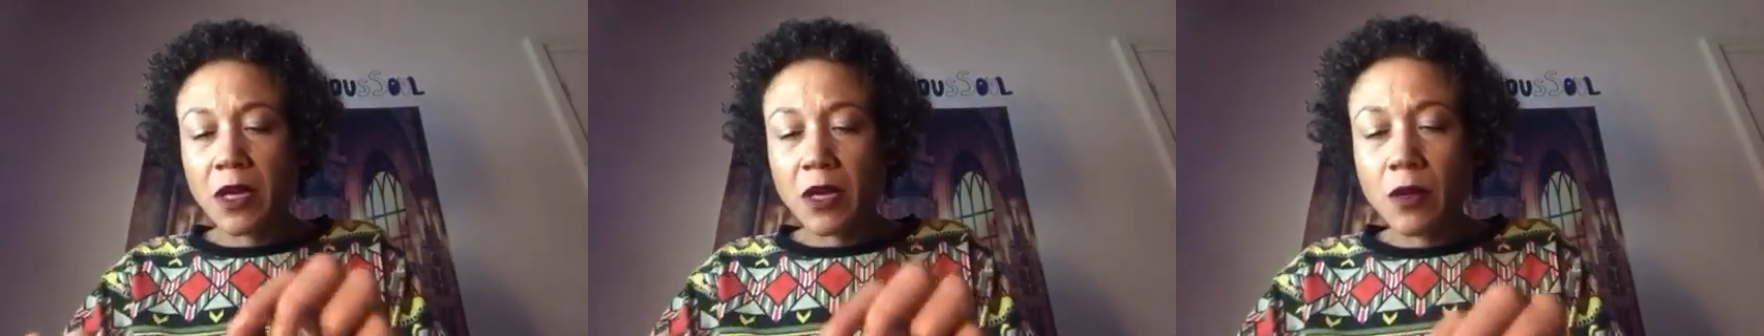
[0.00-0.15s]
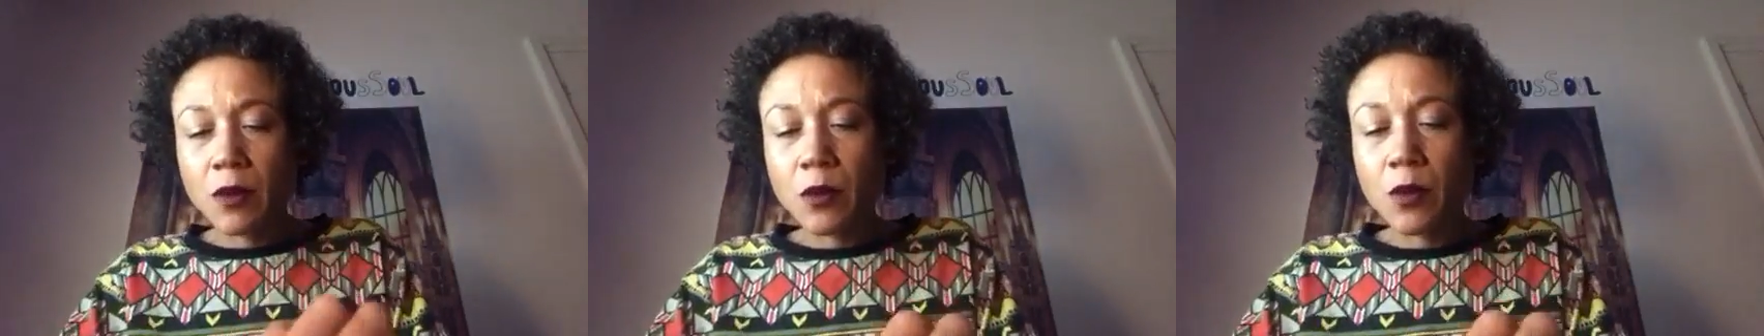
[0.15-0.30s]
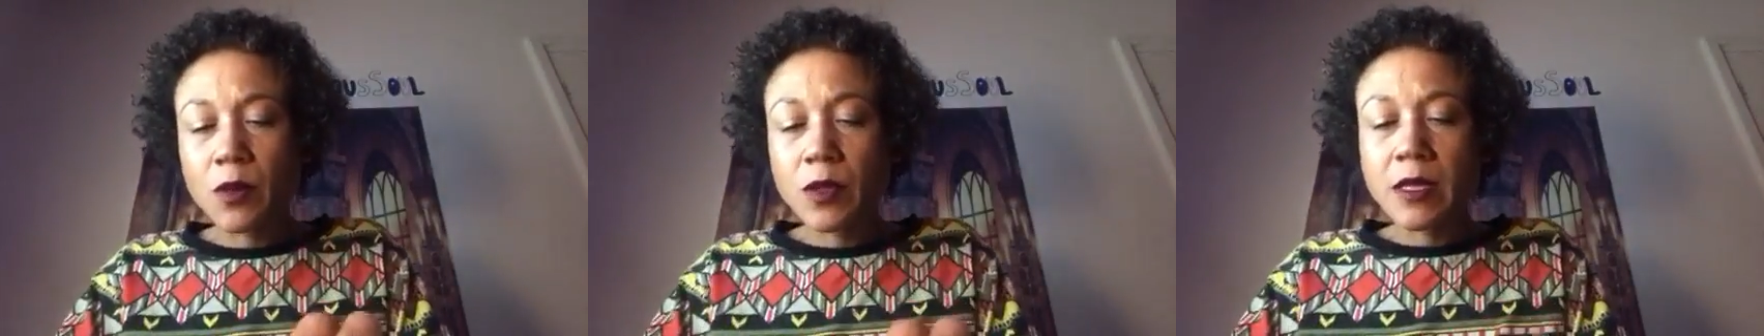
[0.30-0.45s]
it
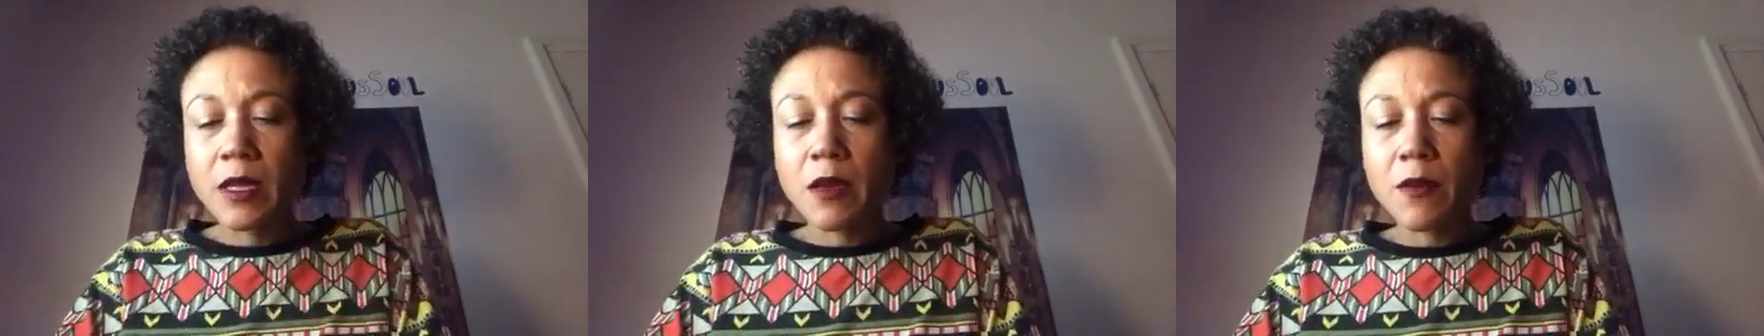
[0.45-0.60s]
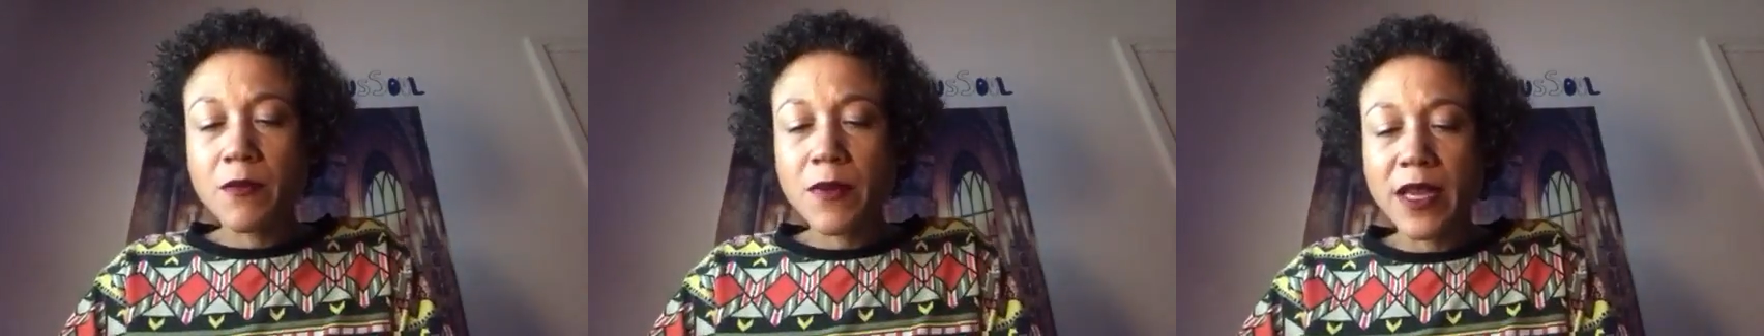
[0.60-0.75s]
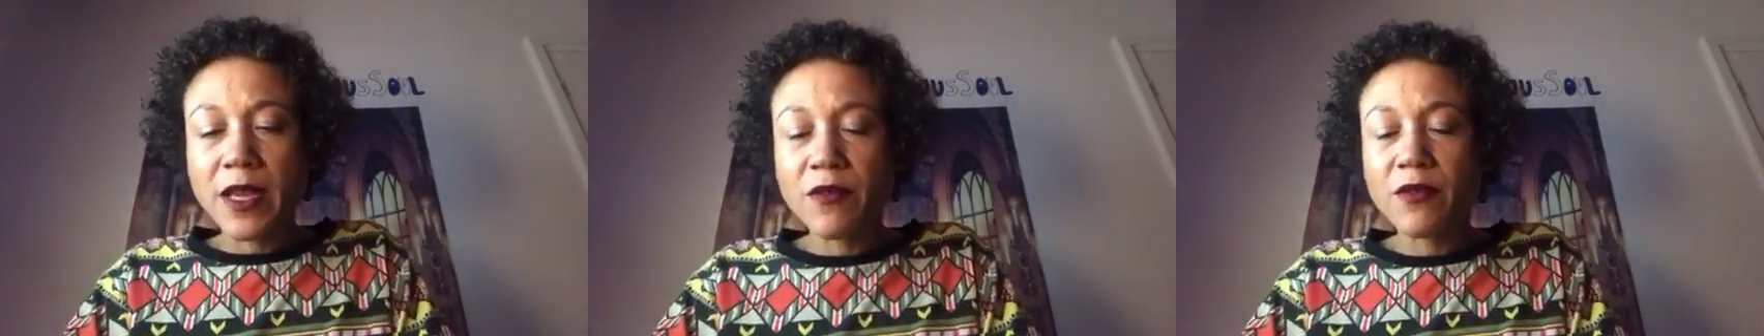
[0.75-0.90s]
could
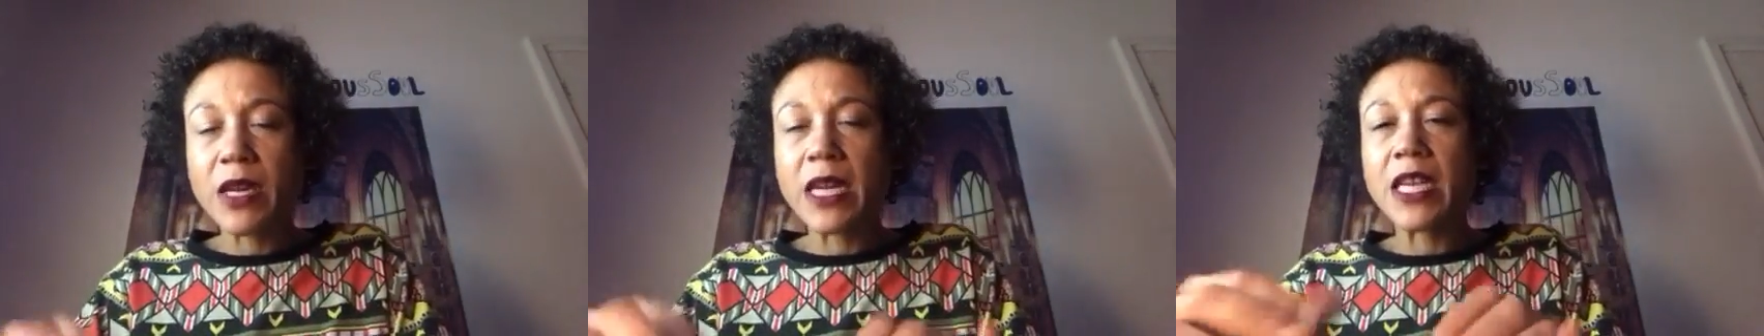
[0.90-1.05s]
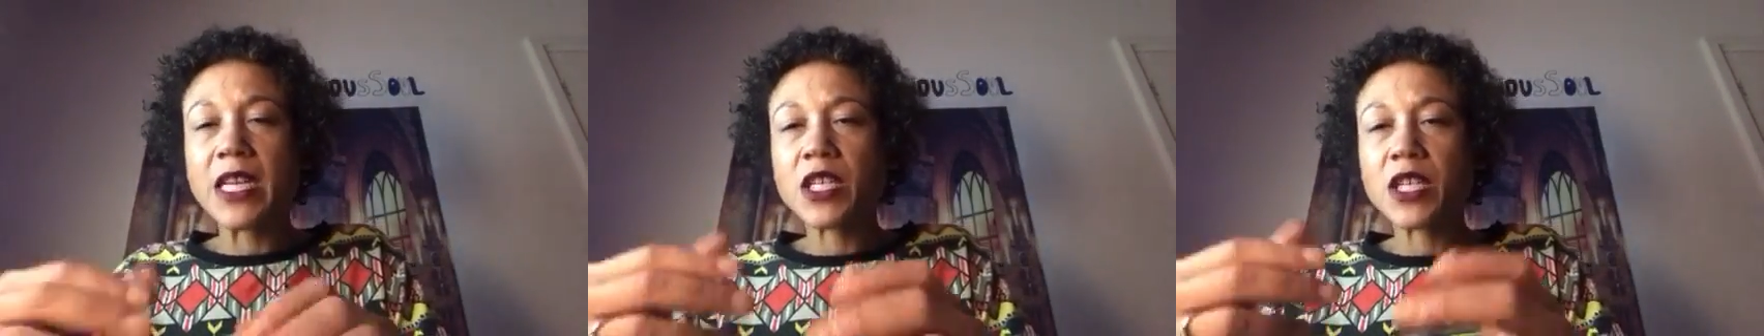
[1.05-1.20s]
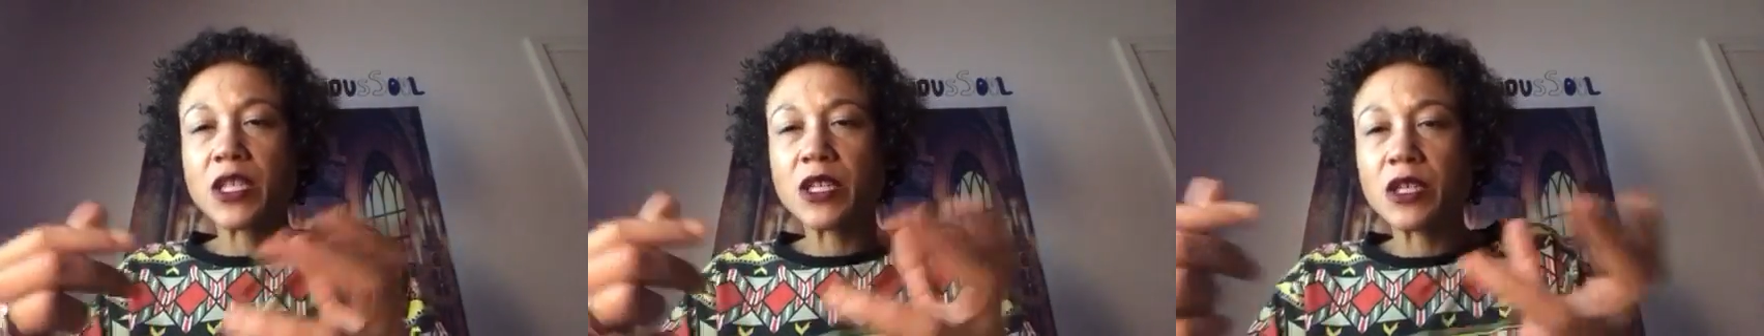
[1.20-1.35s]
also be
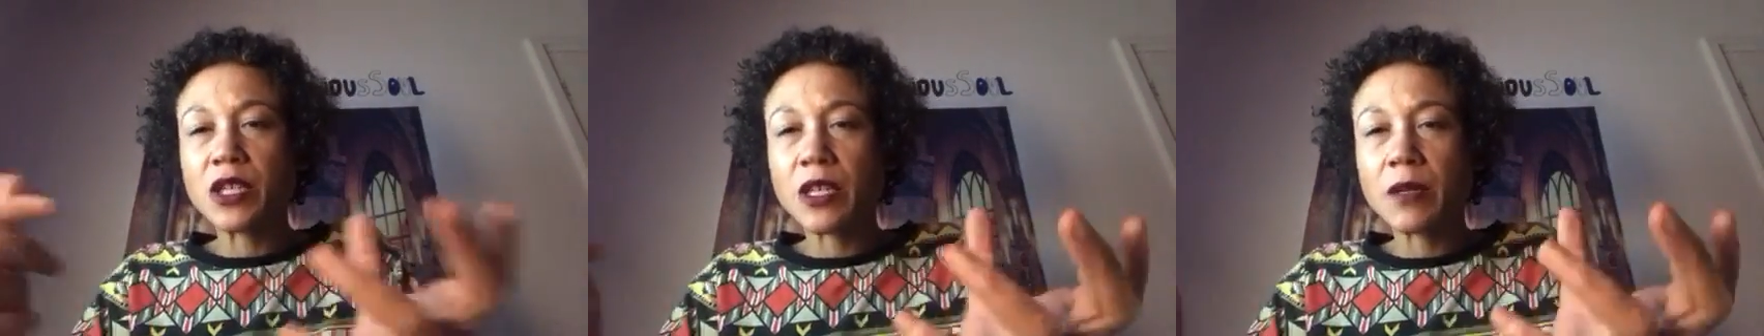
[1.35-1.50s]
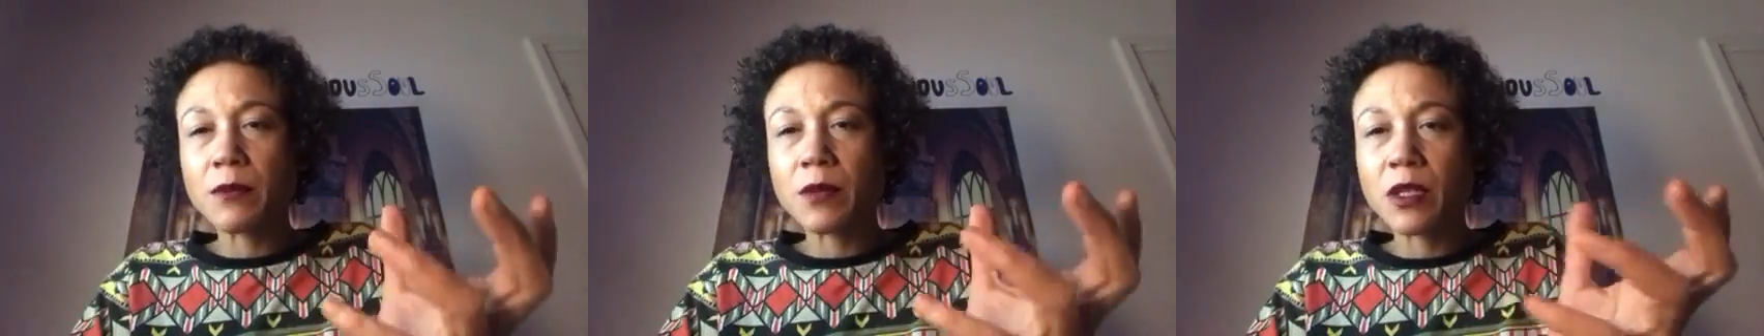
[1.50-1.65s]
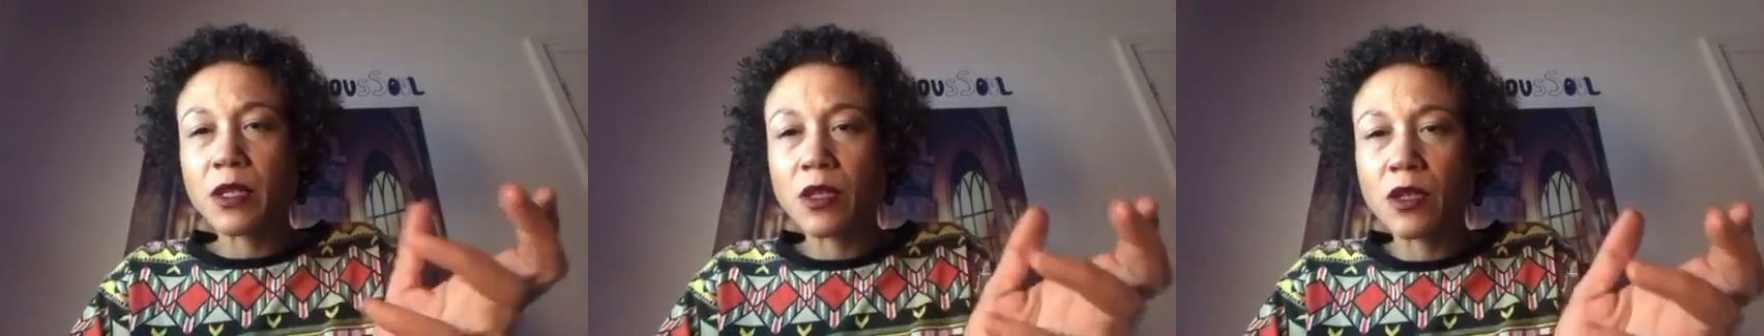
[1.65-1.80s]
relationships